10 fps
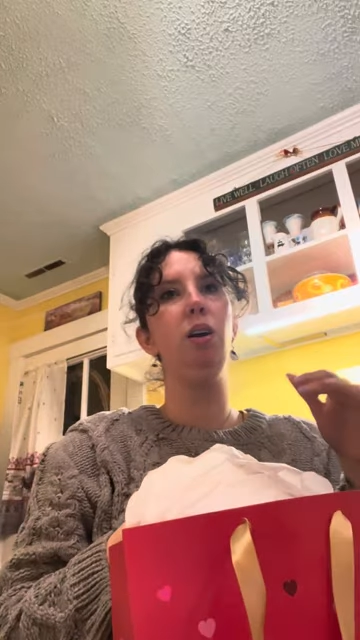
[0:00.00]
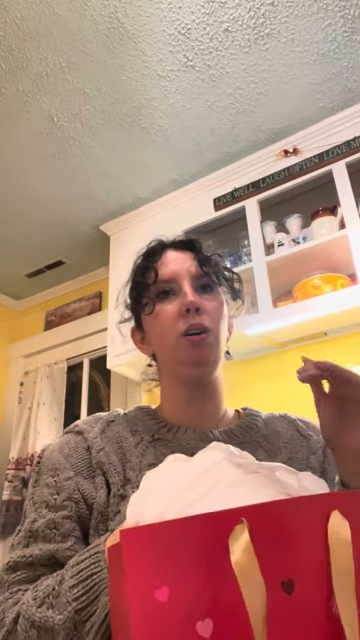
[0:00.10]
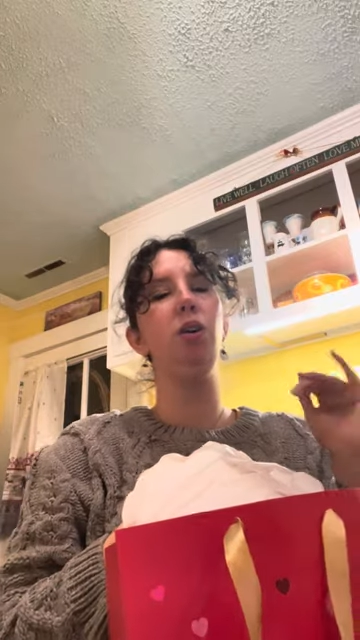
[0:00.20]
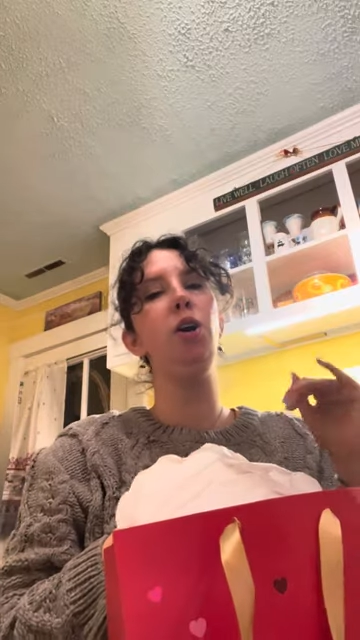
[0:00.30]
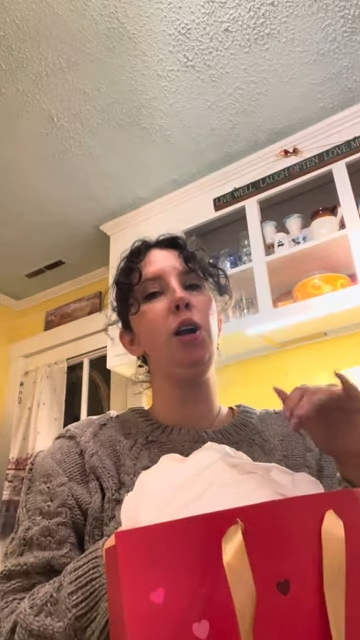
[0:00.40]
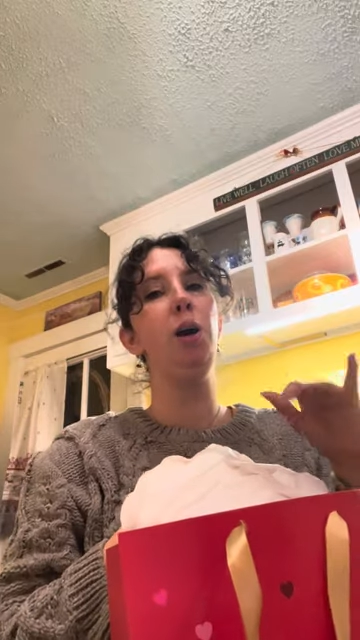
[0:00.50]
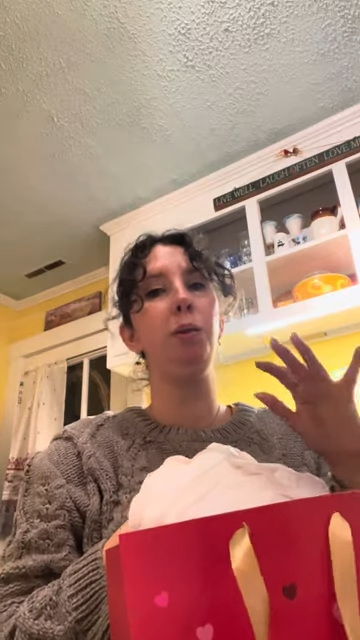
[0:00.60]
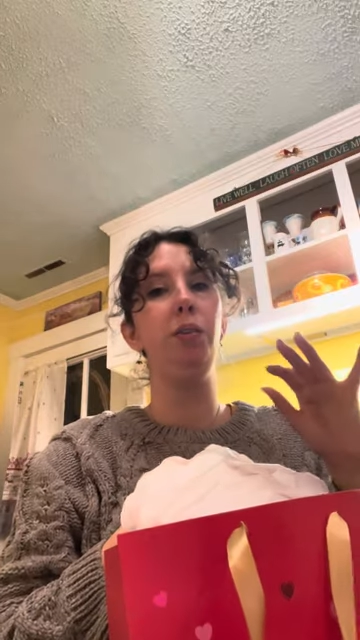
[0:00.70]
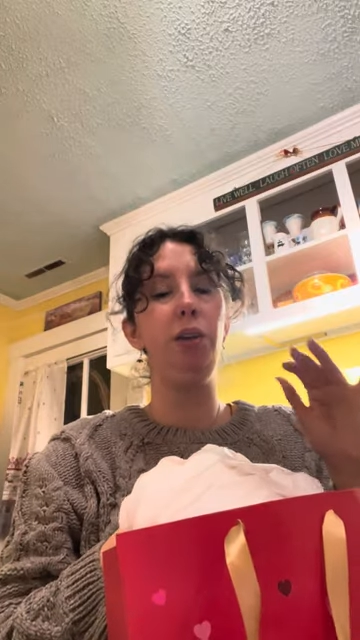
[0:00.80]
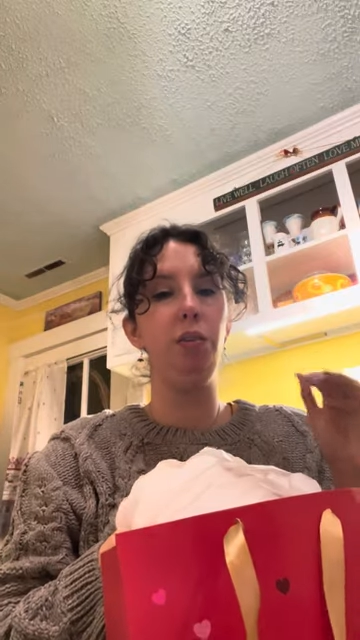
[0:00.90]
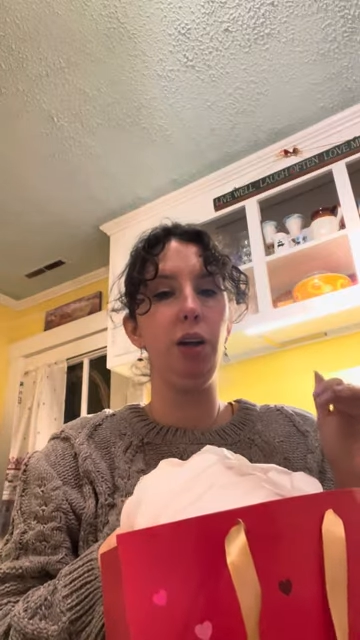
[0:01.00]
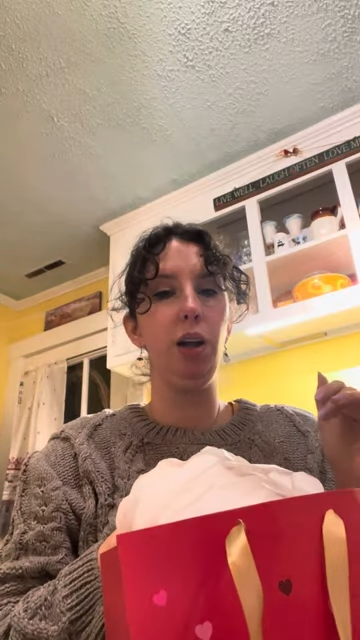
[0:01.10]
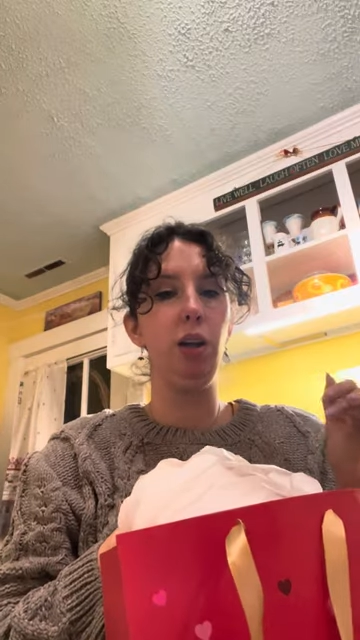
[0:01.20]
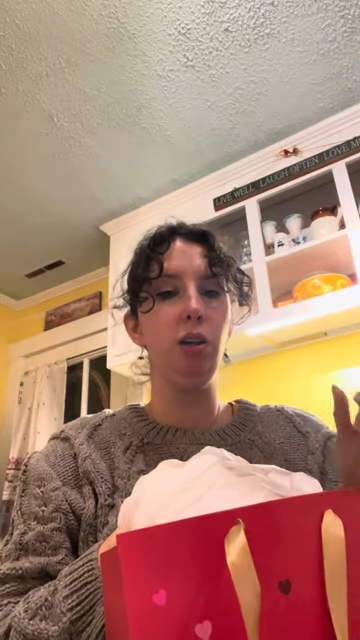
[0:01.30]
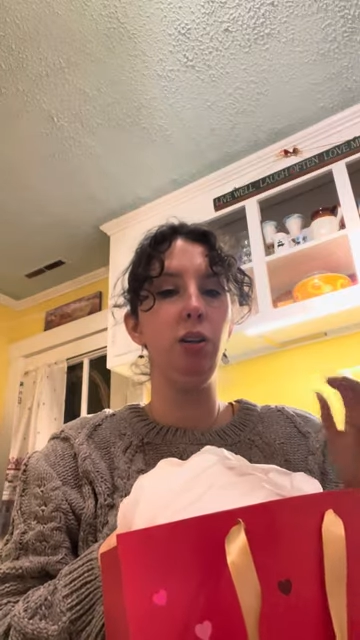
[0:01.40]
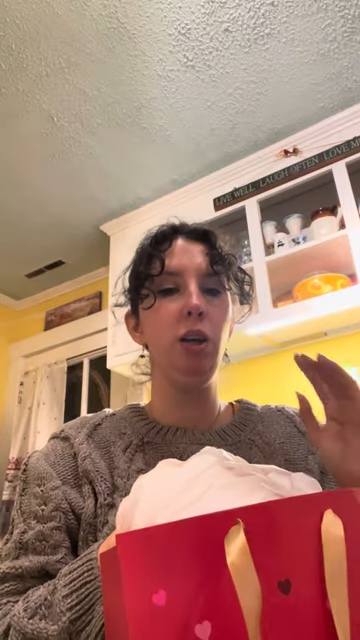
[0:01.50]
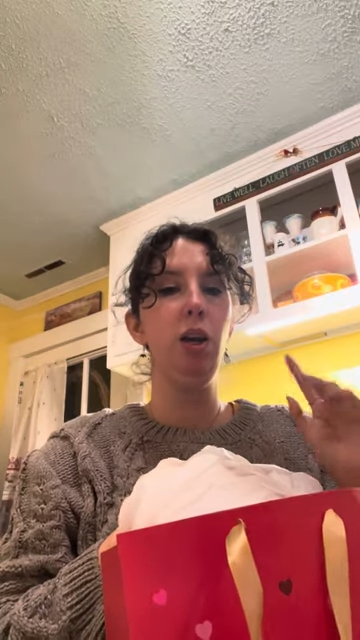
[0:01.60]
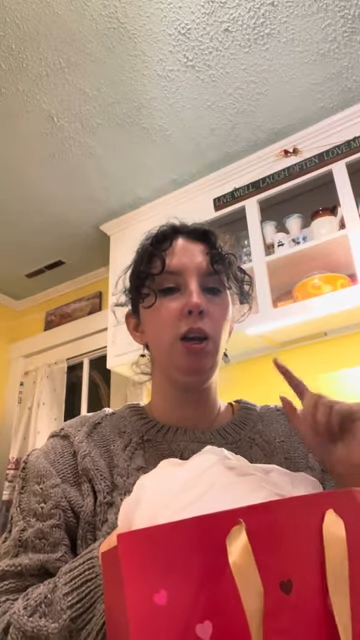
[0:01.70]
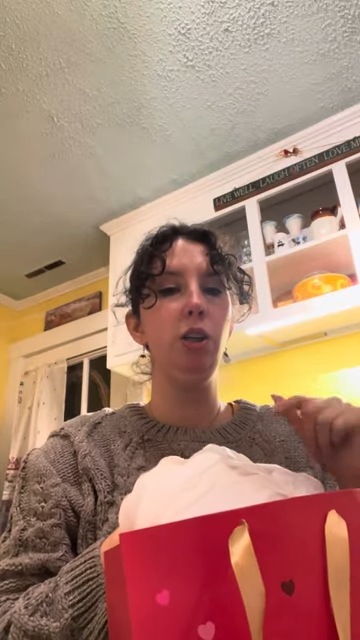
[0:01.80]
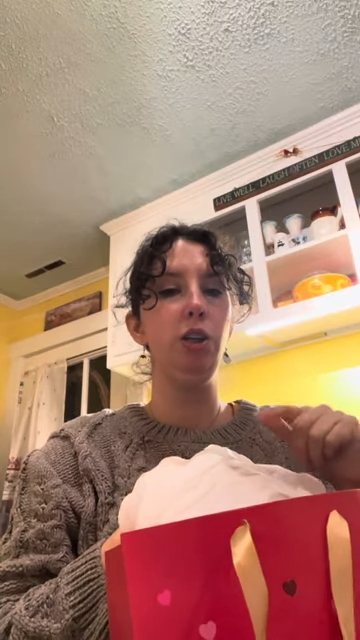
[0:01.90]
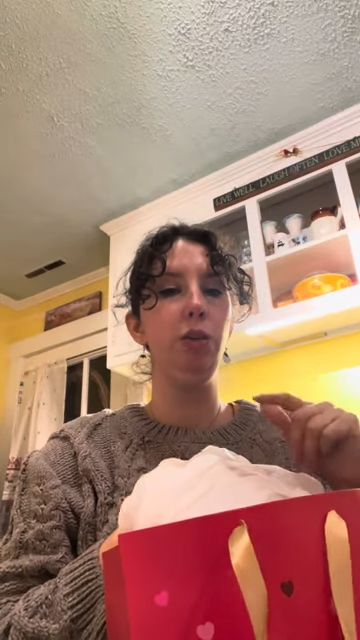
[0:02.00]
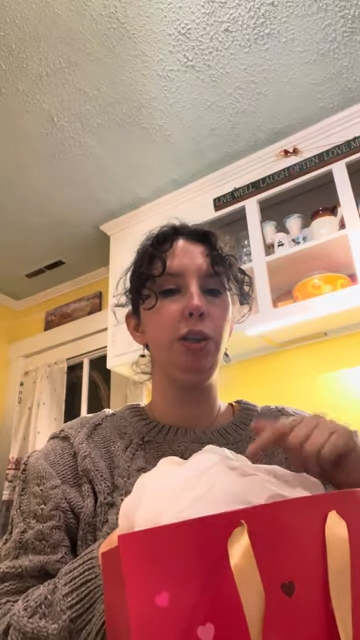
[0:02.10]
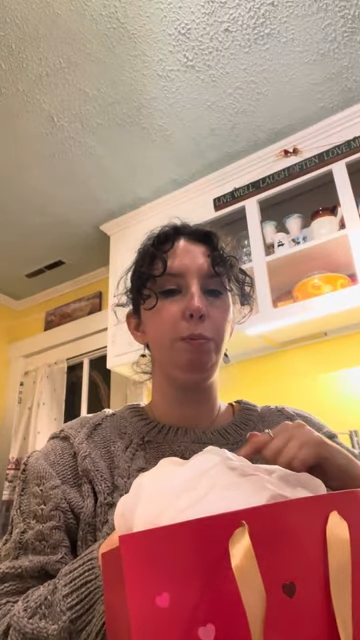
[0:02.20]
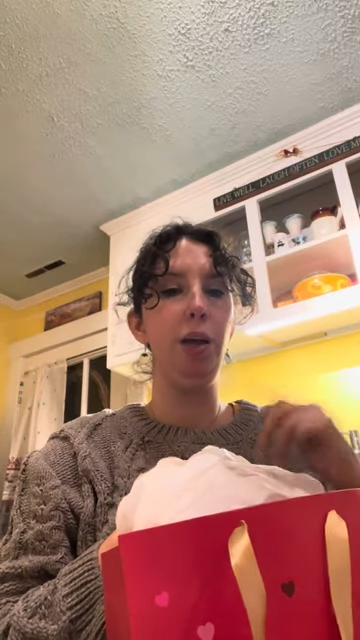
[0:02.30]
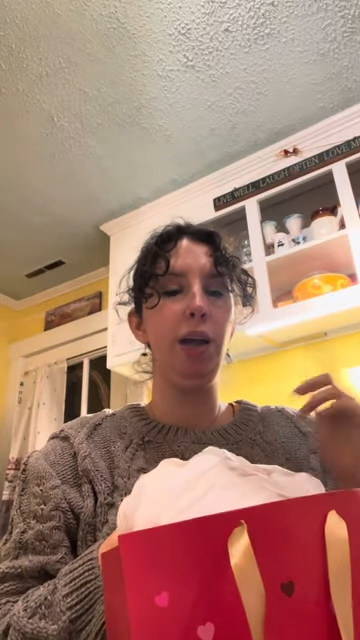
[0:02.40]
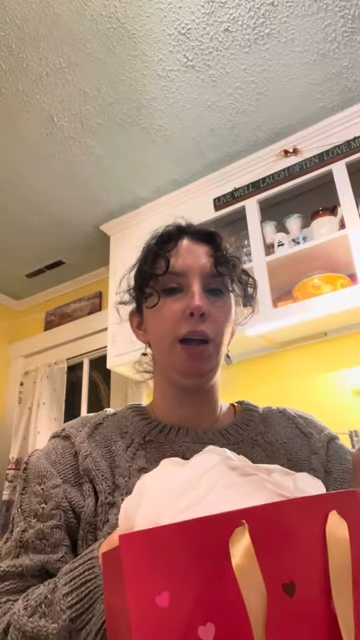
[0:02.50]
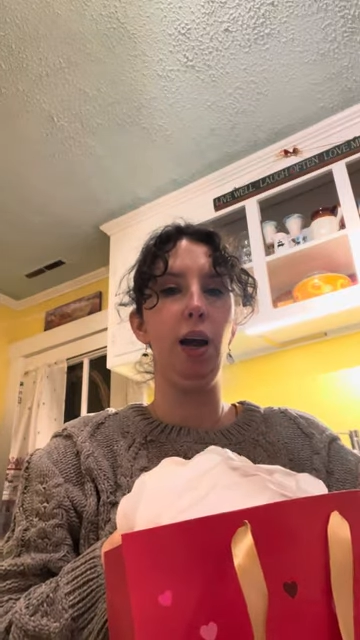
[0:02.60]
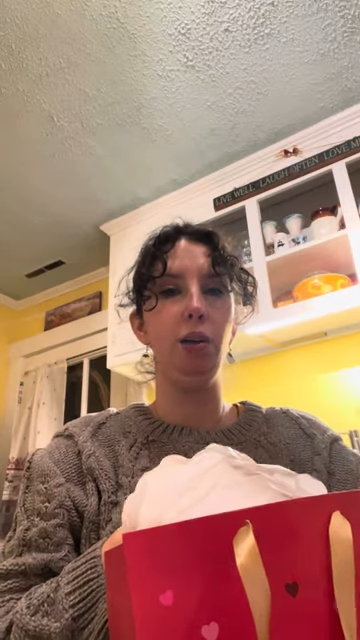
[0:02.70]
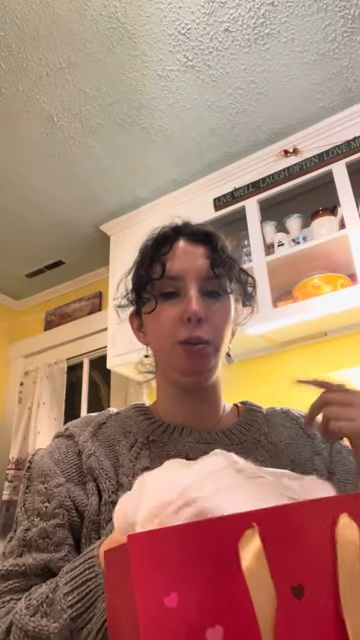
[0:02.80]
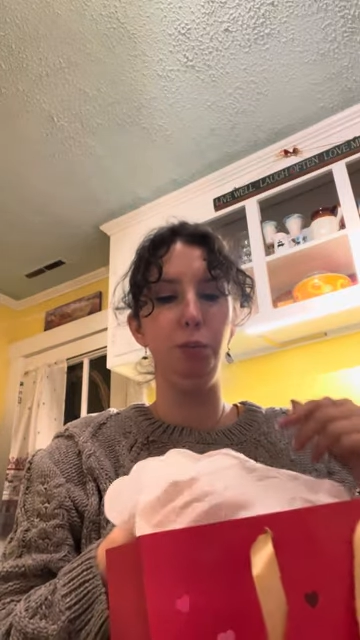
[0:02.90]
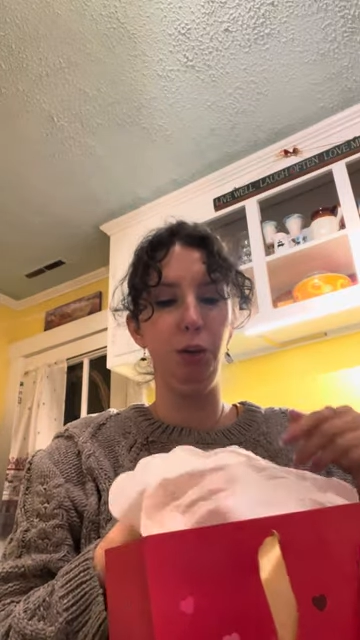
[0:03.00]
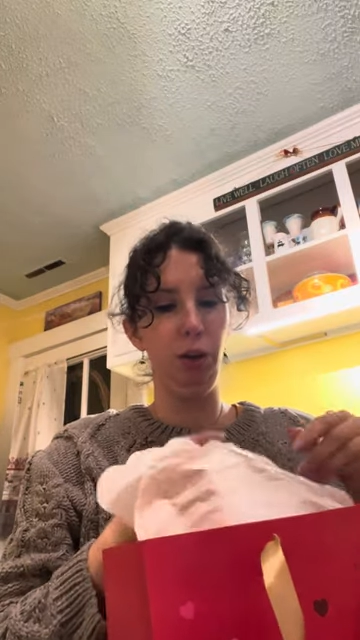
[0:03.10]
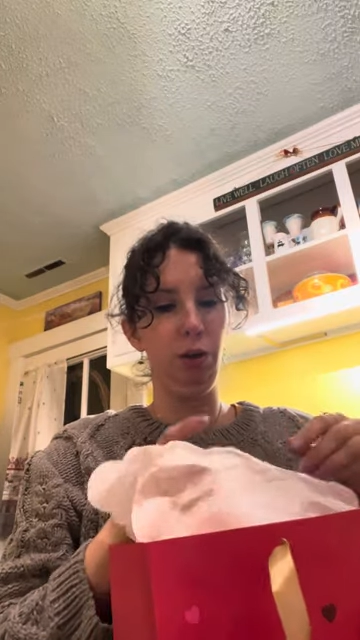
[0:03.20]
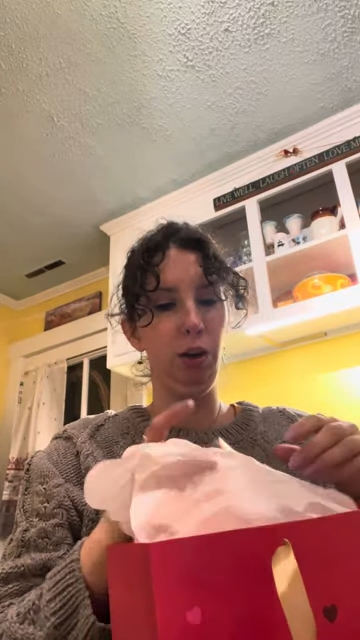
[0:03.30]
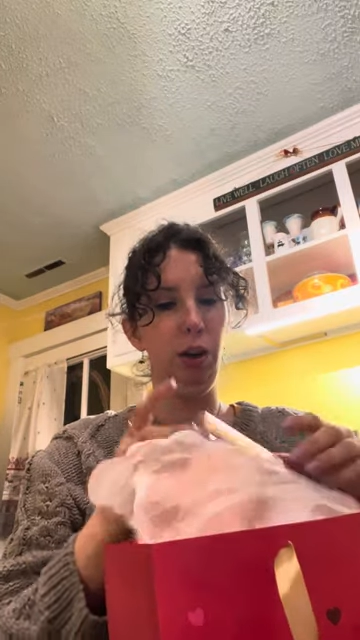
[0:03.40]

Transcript: growing up, our favorite colors she was pink, I was blue.